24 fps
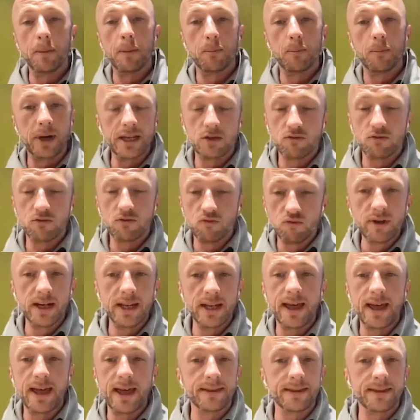But it's
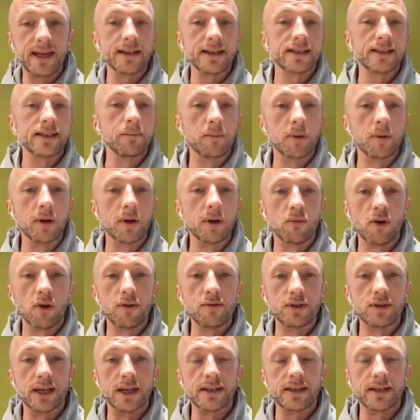really that simpler
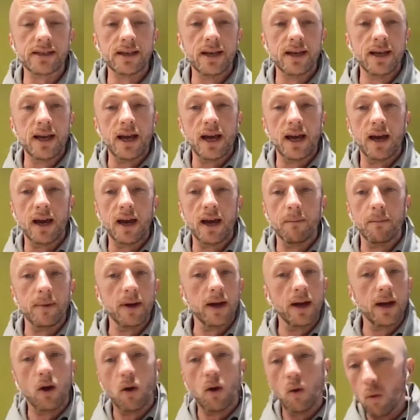process.
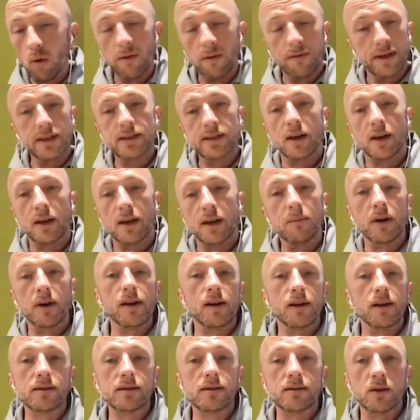All of it's done by
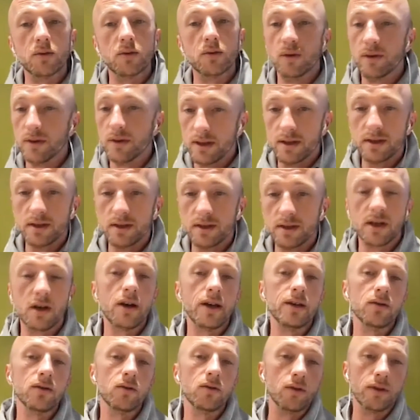us. So all of the
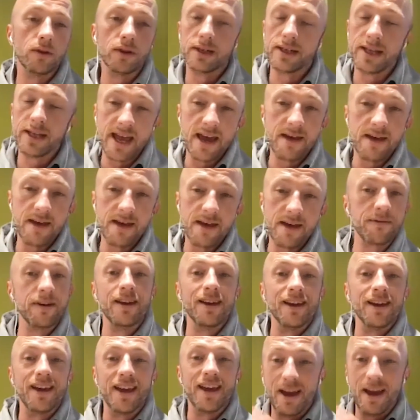design, all of the dev,
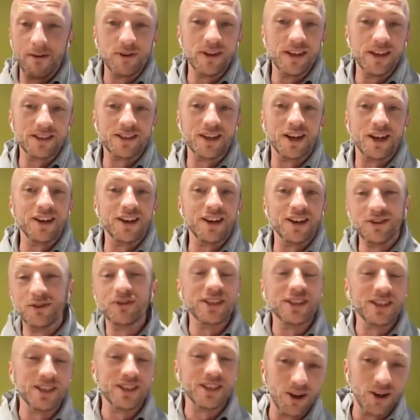everything's done. It's
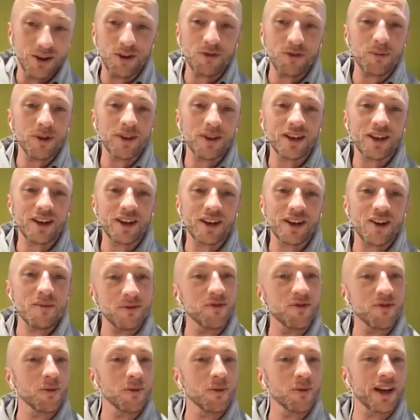obviously signed off by the client
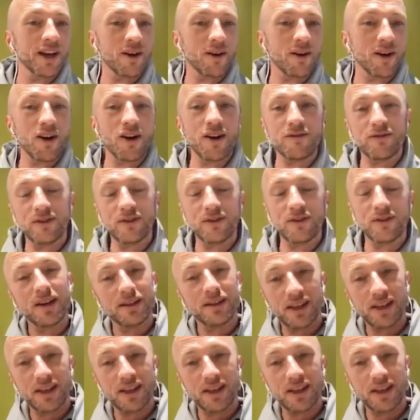before we go live, and